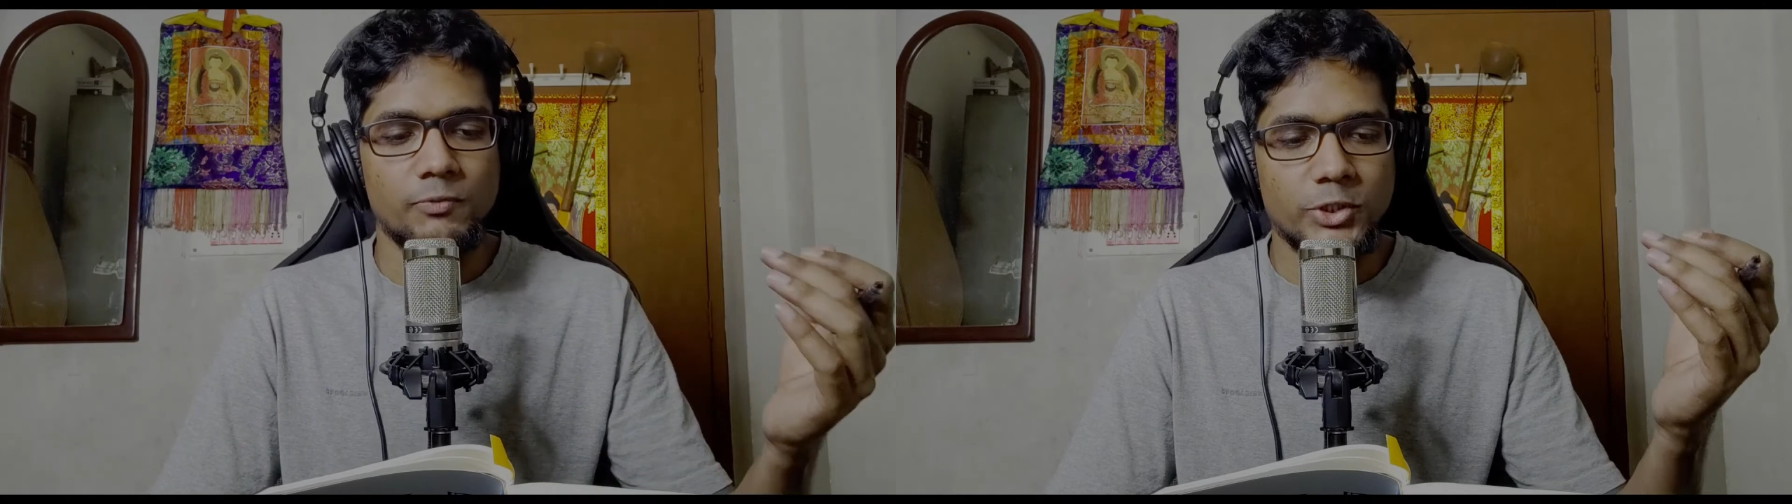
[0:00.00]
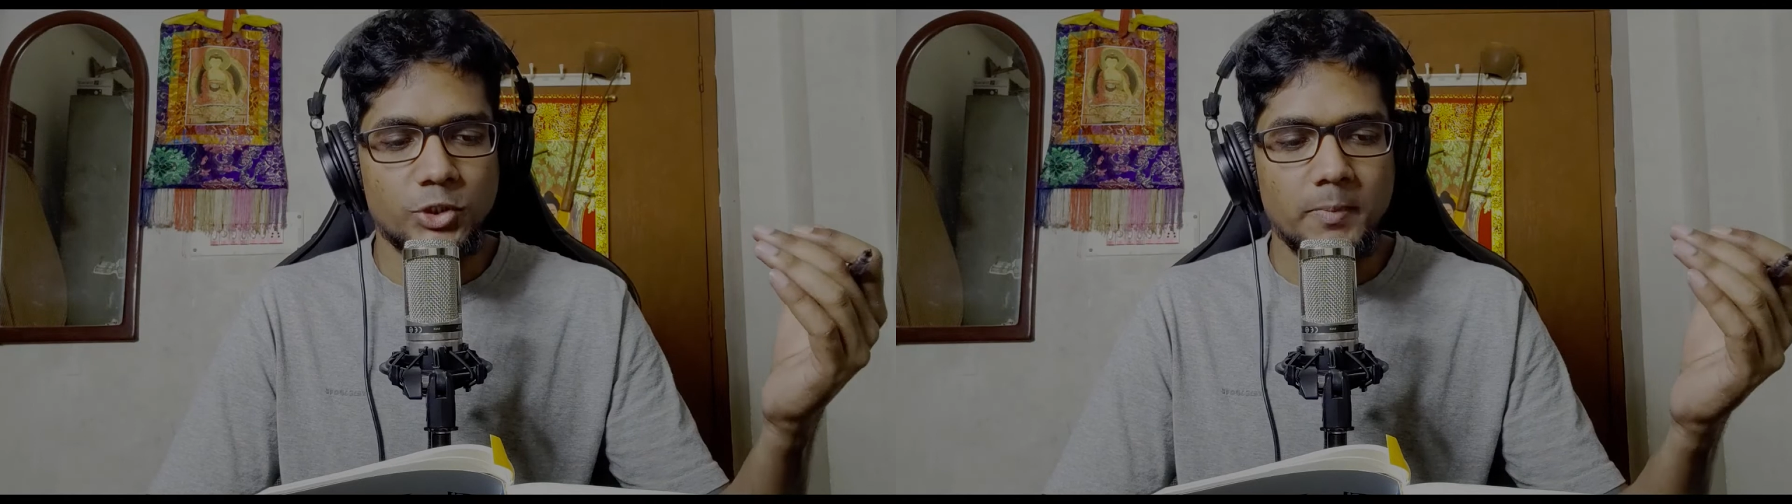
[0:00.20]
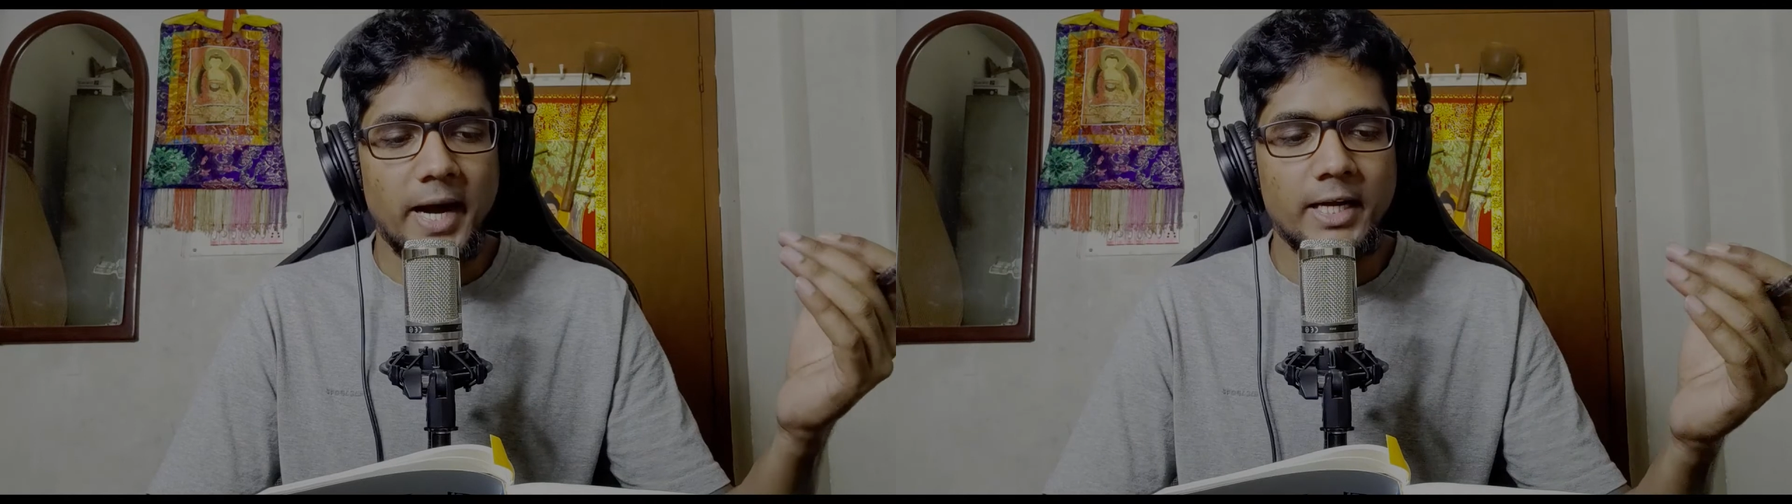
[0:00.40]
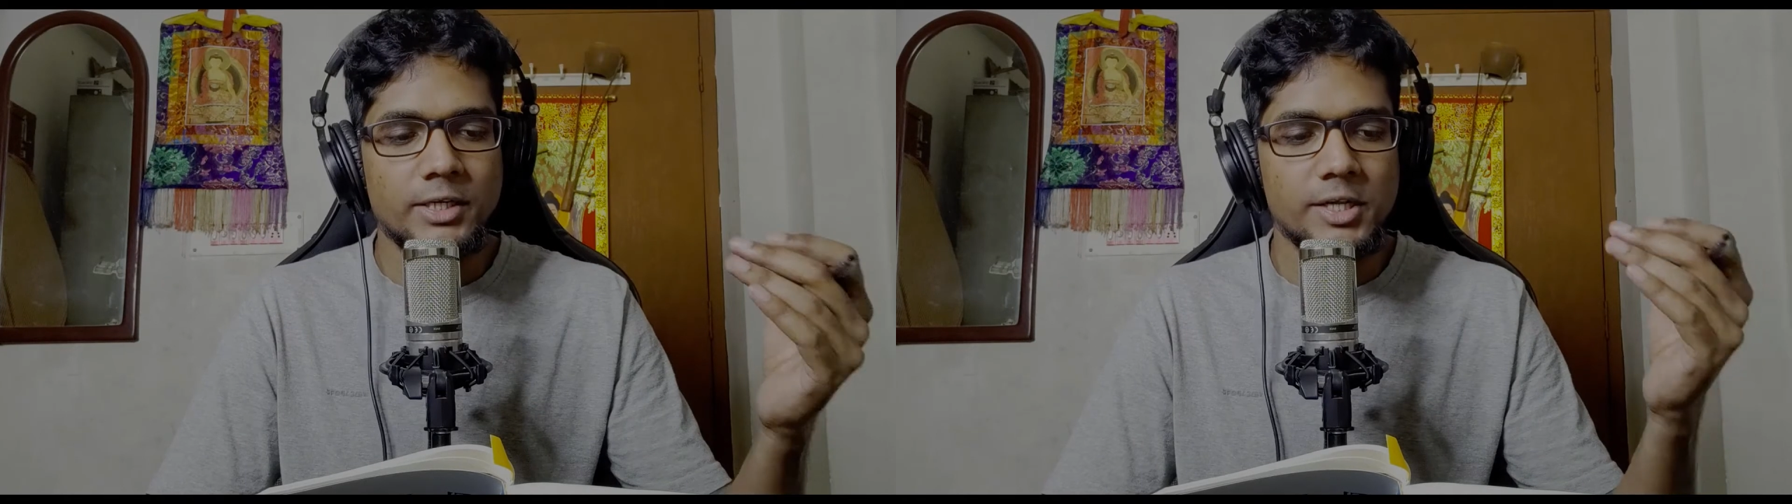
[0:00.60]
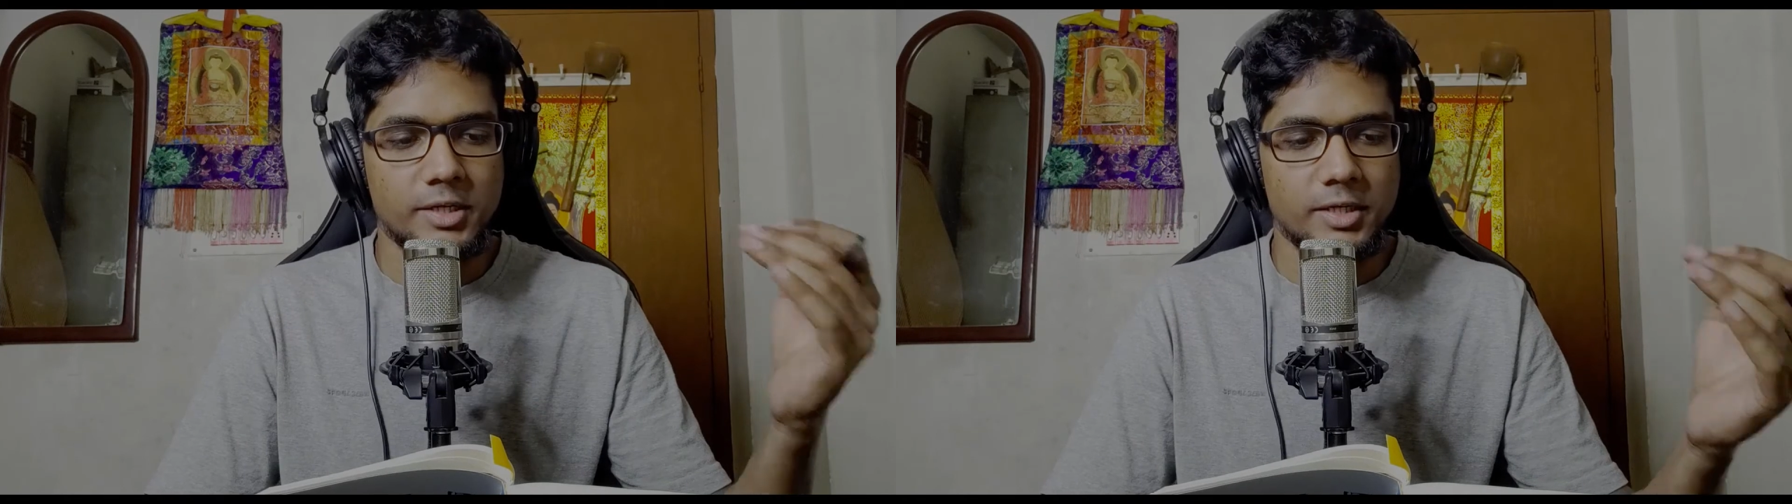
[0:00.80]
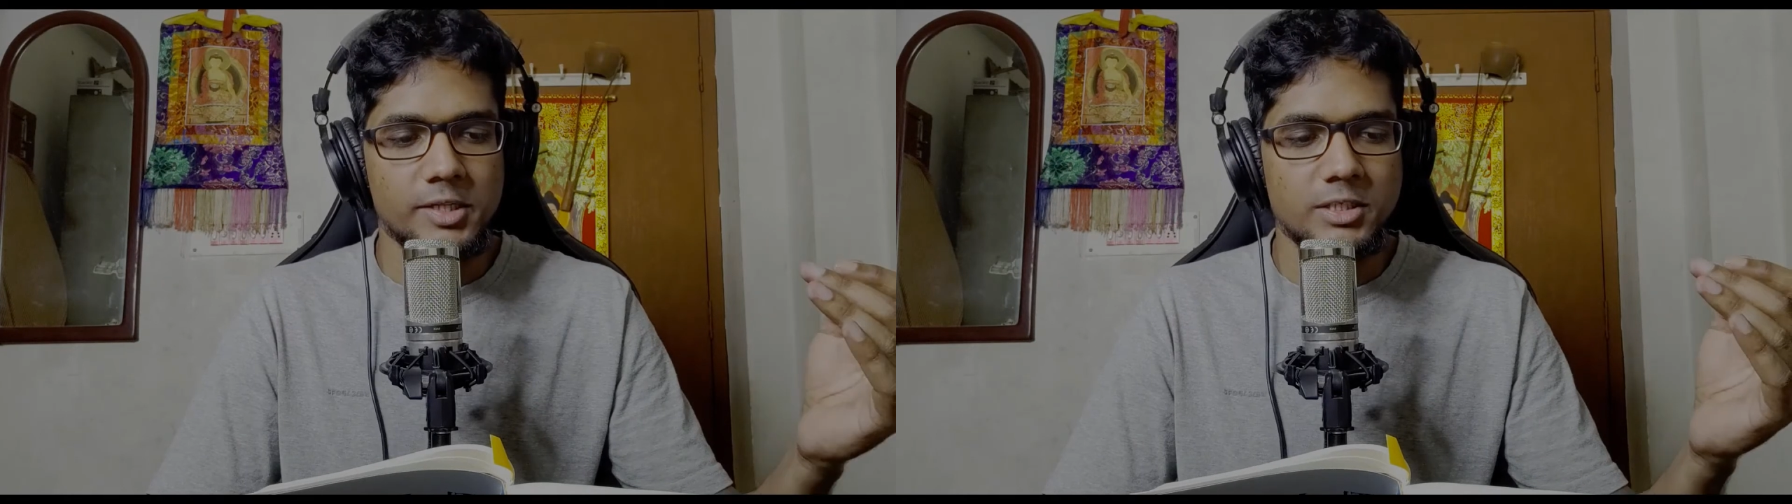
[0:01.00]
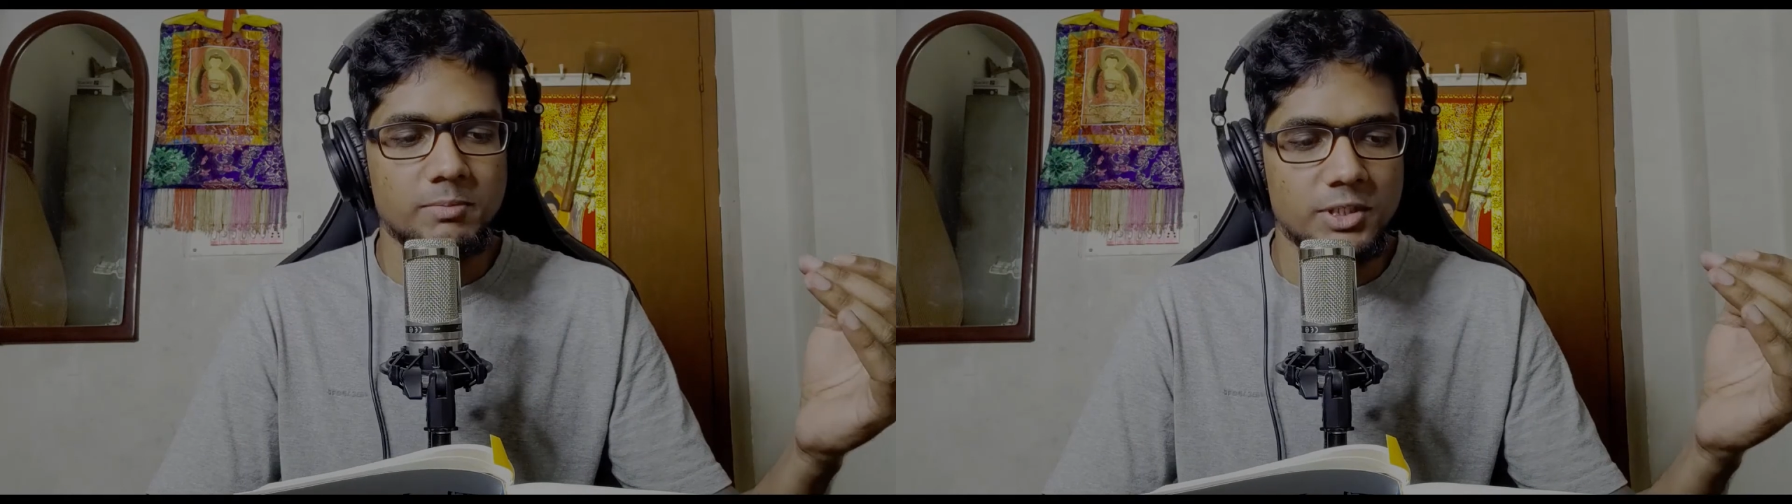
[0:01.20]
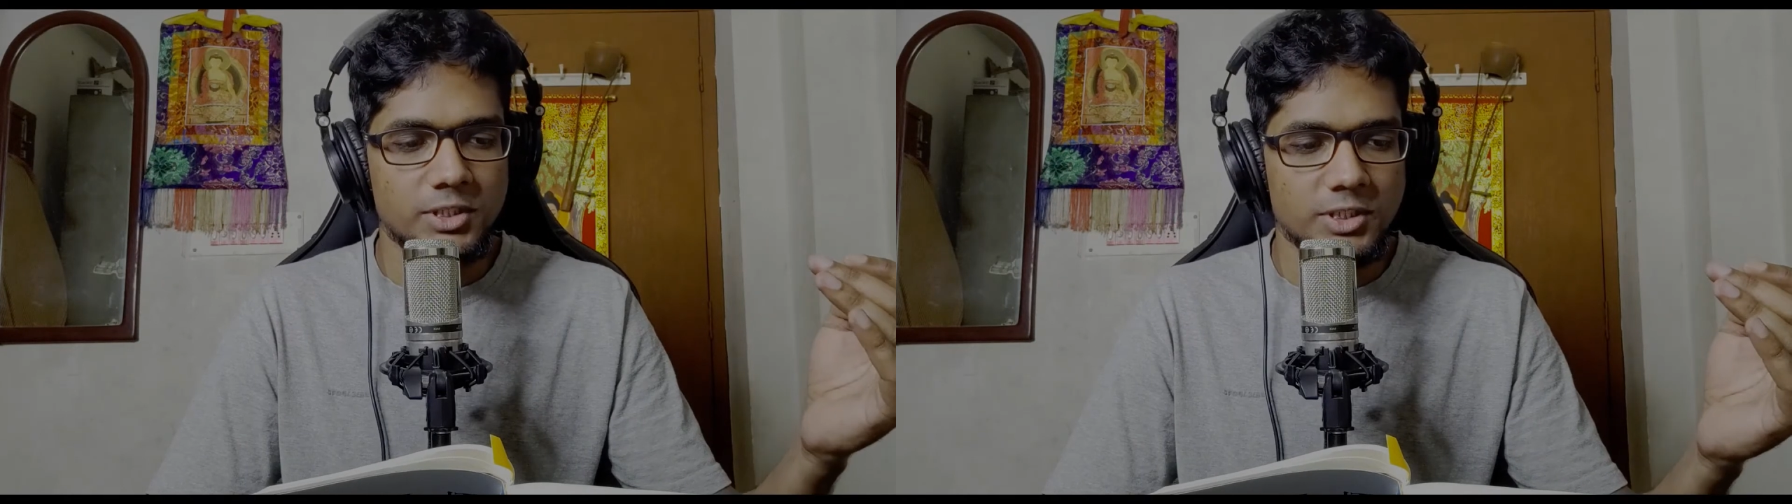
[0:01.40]
which mind has
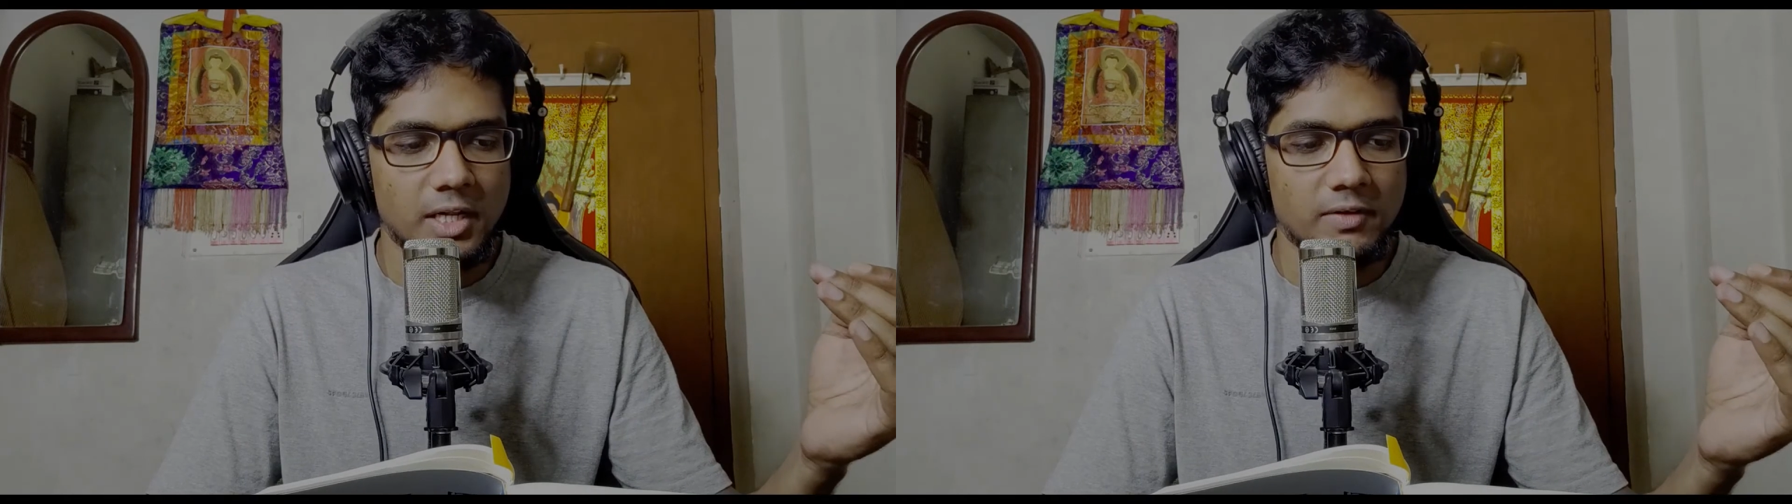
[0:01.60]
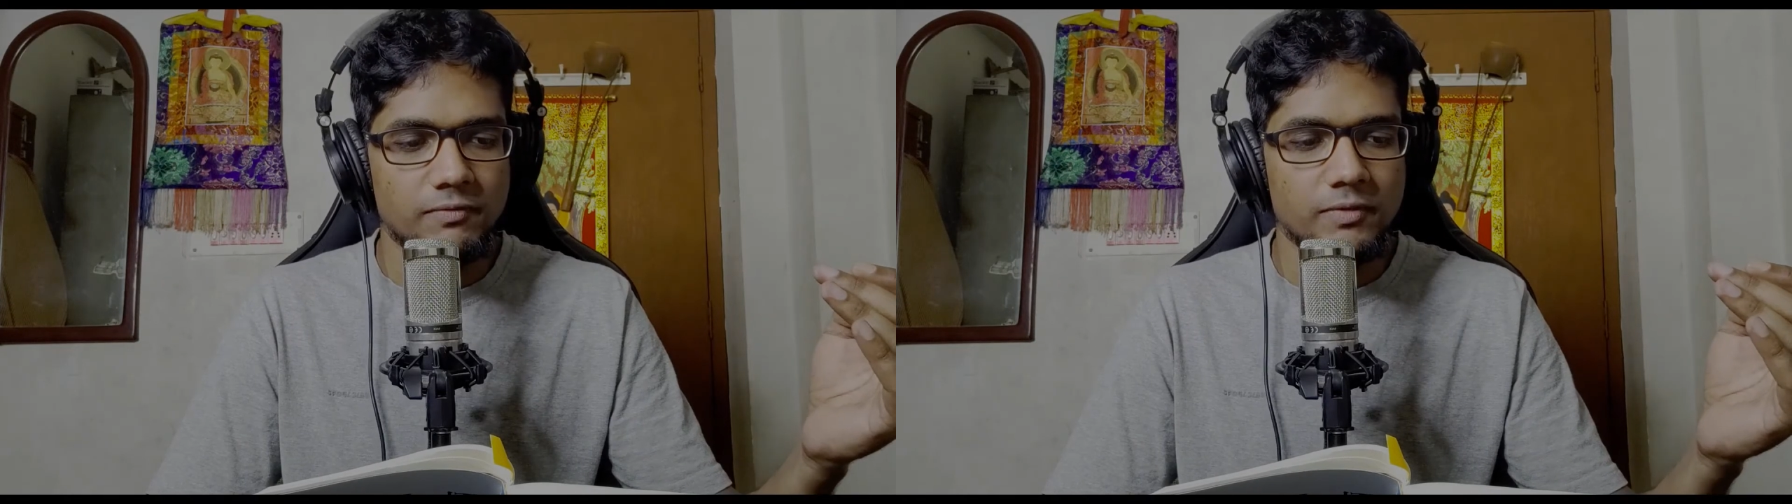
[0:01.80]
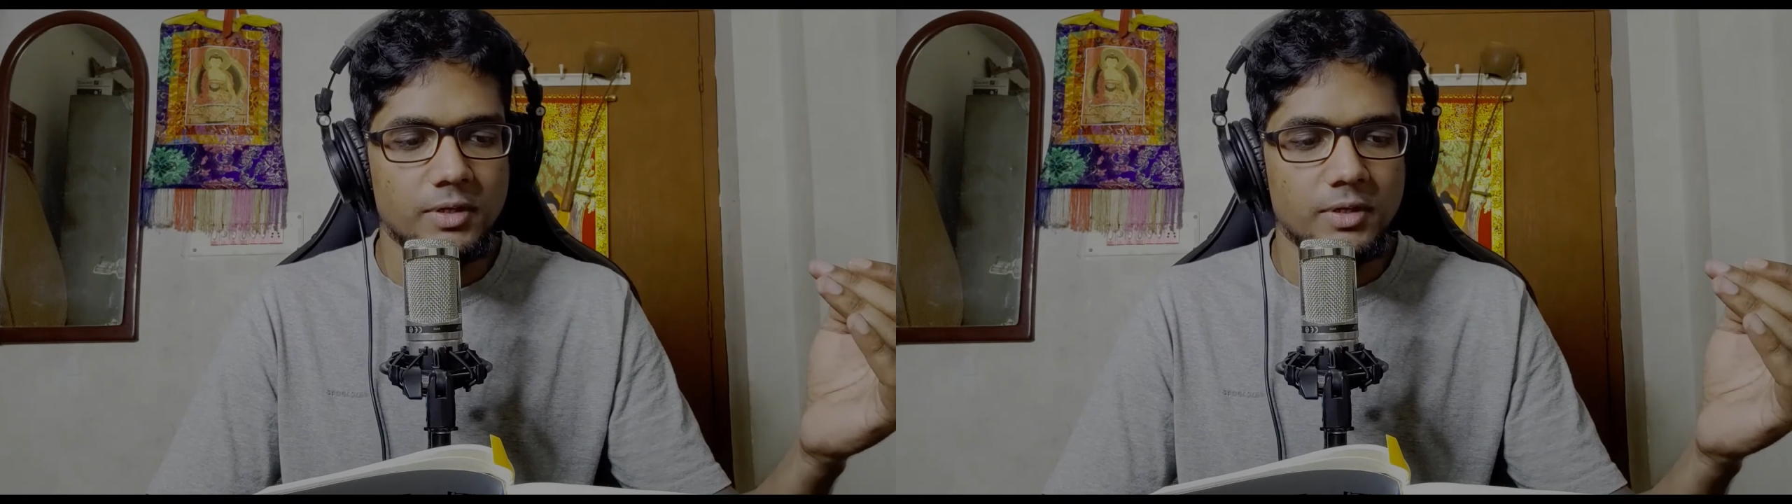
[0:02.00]
accustomed itself